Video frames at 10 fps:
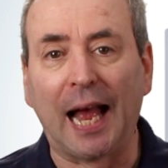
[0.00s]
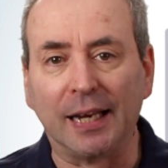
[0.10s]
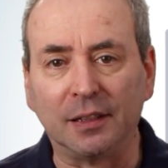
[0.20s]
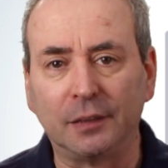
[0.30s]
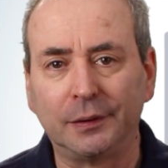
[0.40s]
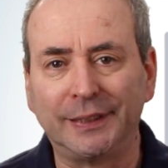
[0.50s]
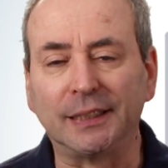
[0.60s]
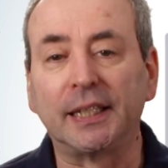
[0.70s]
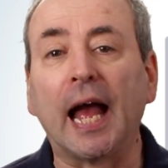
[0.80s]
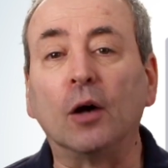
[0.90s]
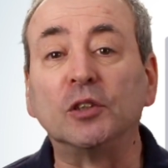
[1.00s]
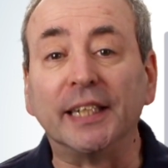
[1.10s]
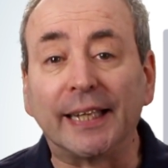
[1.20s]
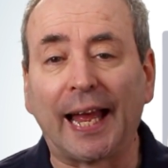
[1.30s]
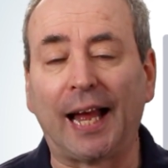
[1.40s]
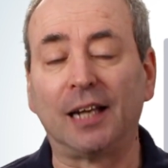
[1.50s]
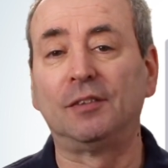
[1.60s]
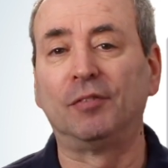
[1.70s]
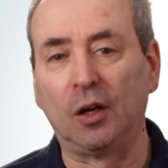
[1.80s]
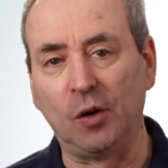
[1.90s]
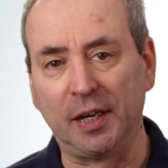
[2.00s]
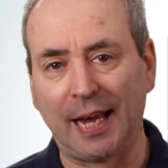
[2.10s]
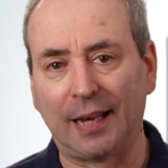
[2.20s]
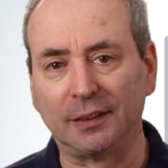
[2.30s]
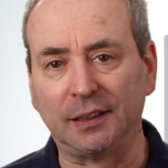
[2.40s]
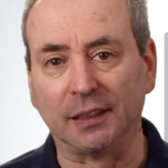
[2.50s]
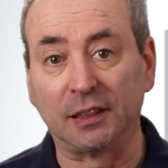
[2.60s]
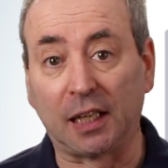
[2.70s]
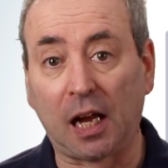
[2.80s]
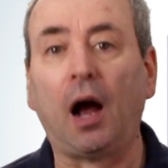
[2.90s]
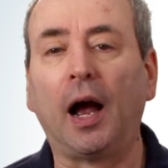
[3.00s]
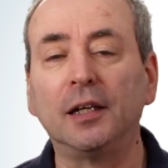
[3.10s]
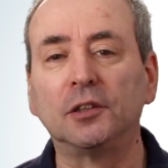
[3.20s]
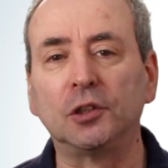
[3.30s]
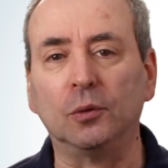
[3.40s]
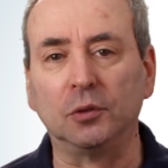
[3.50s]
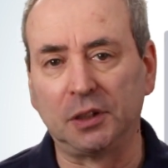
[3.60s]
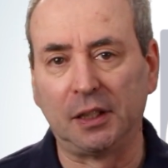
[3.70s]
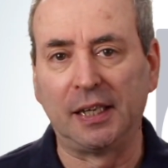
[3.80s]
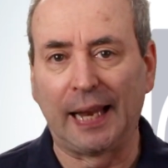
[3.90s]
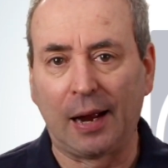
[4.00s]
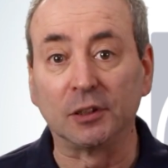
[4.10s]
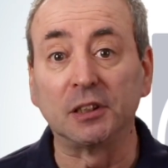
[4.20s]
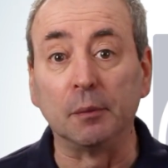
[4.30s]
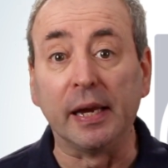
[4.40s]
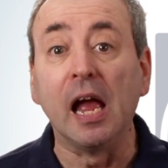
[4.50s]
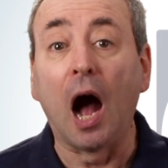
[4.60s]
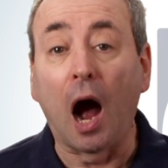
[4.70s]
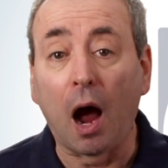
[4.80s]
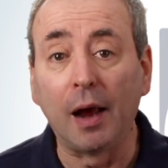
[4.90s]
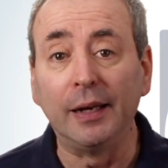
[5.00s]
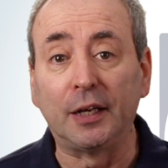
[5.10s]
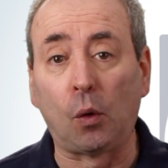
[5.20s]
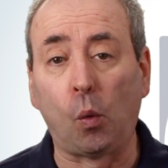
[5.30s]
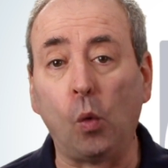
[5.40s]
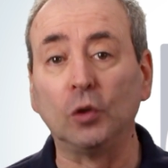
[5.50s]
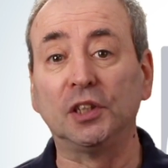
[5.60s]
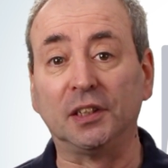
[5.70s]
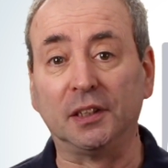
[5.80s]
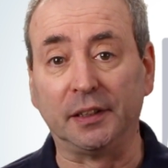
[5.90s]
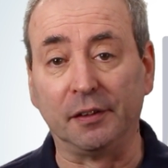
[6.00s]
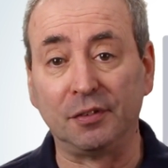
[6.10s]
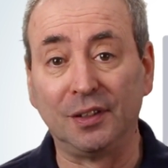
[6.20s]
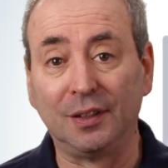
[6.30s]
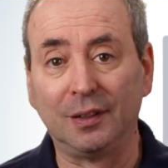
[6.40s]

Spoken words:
and discounted cash flow analysis, the kind of tools that allow us to be highly quantitative